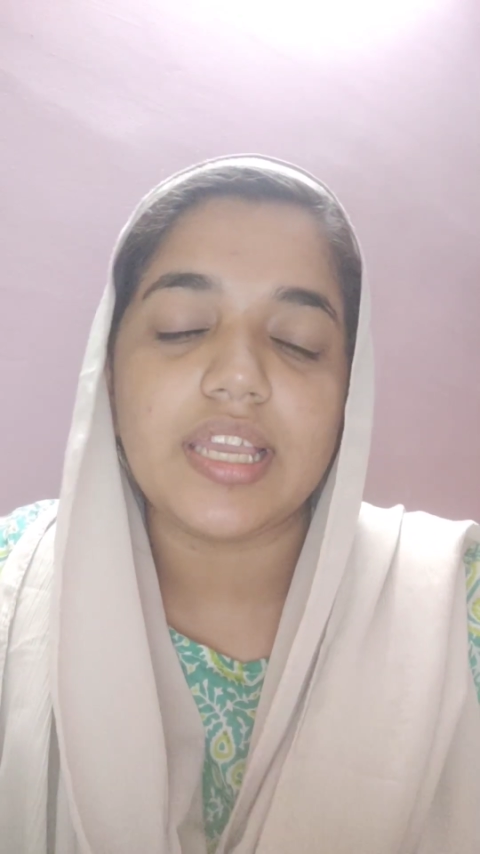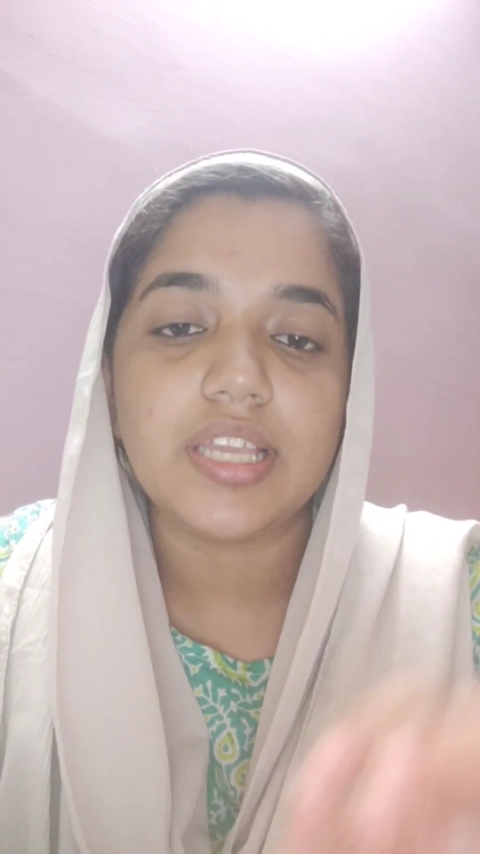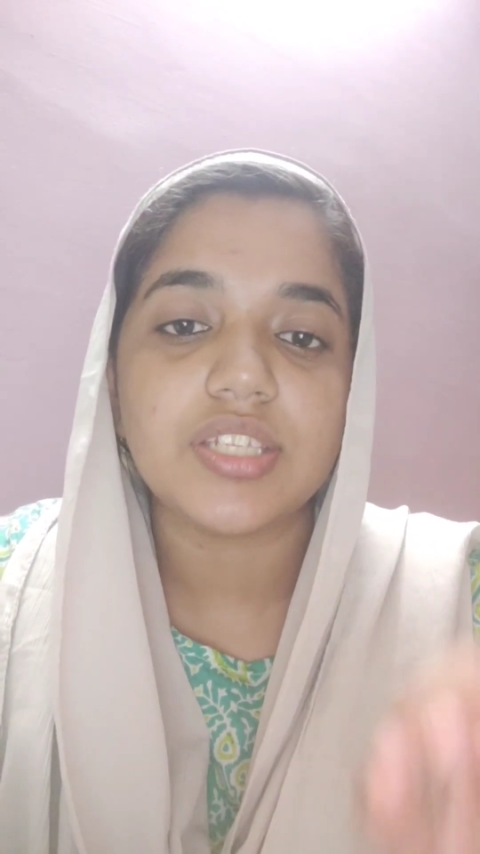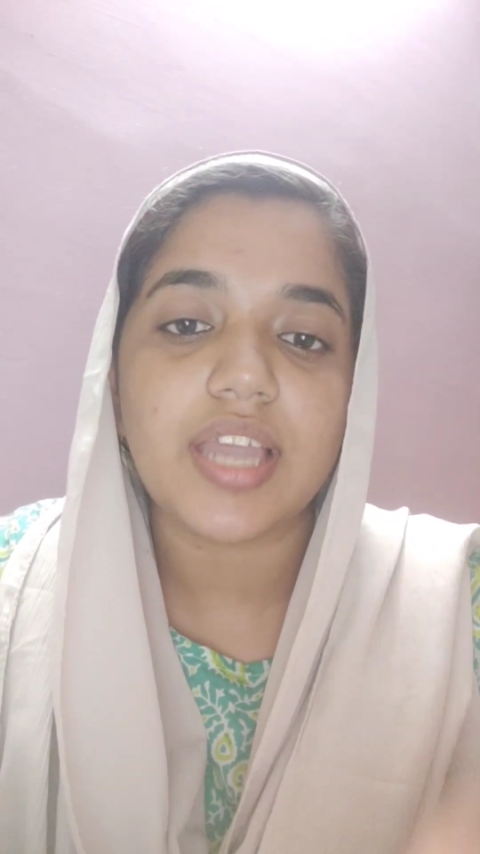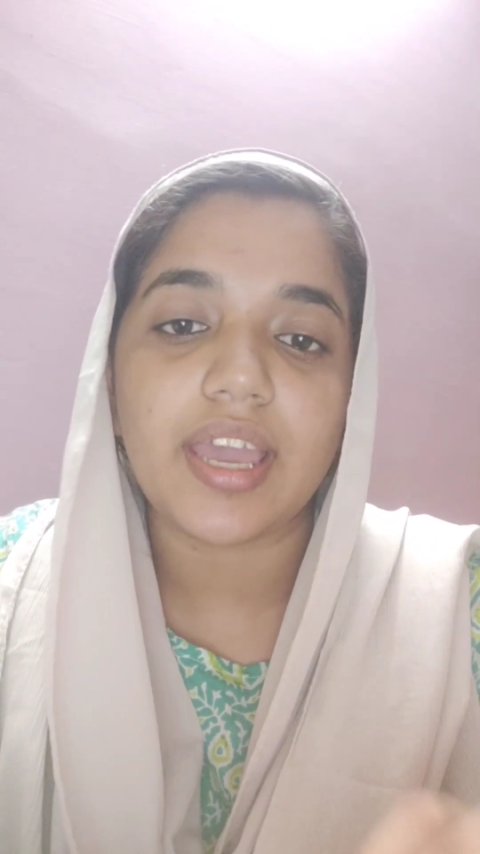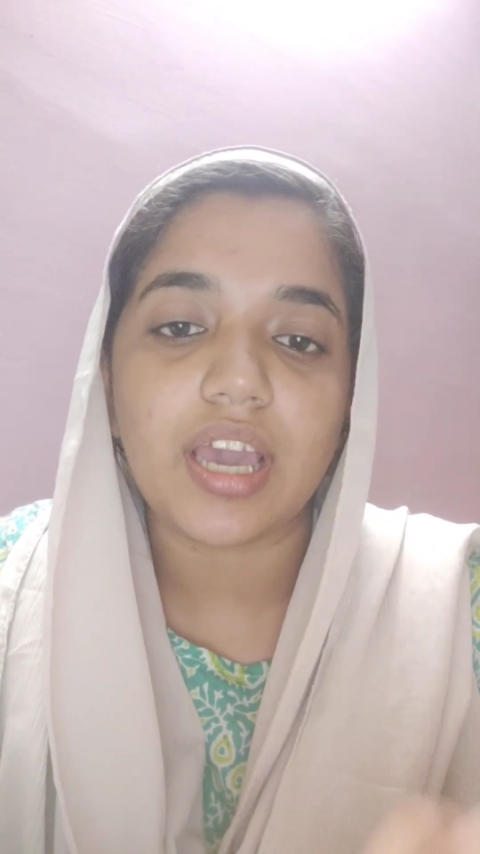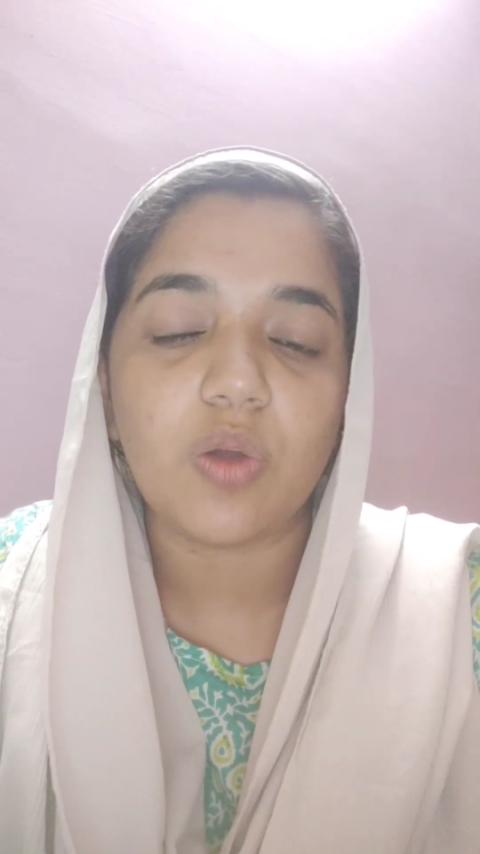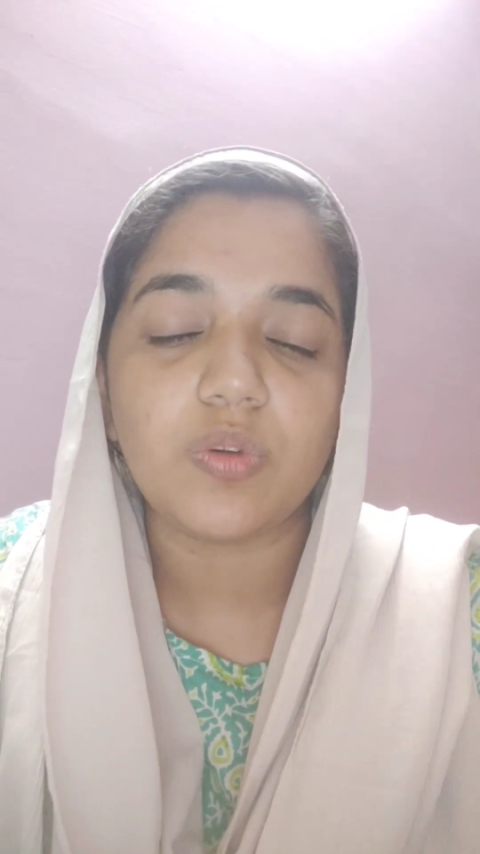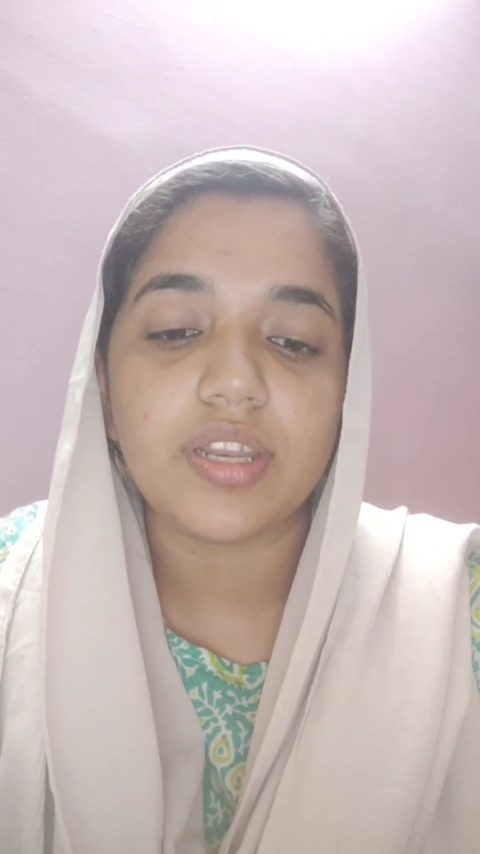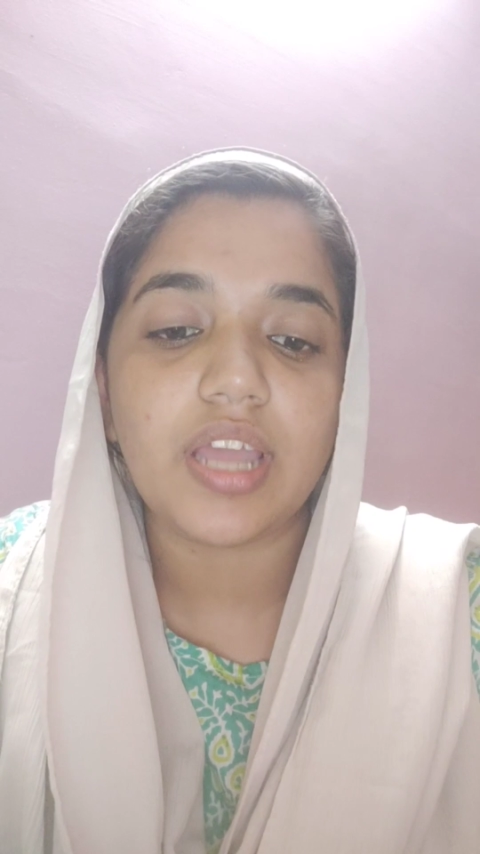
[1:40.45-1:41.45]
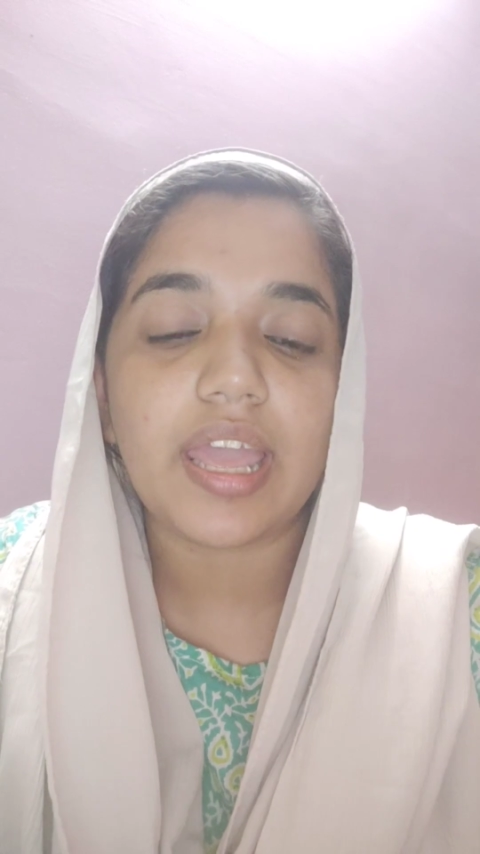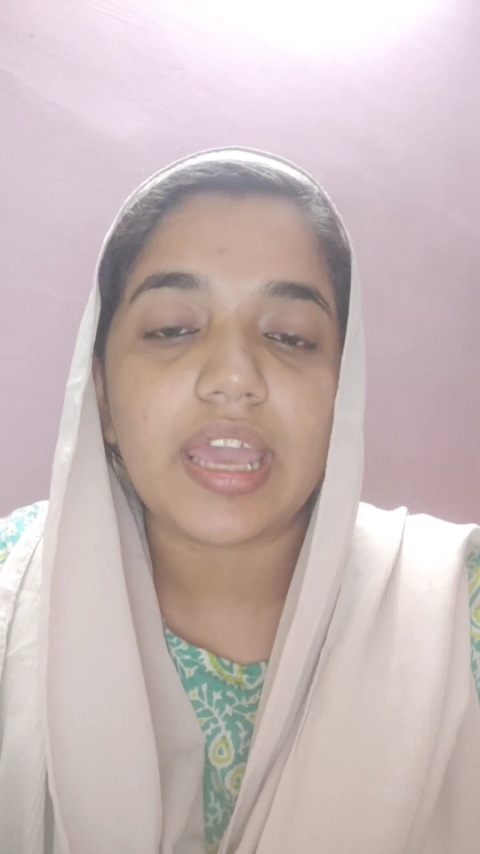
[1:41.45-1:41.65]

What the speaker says: Each accountant,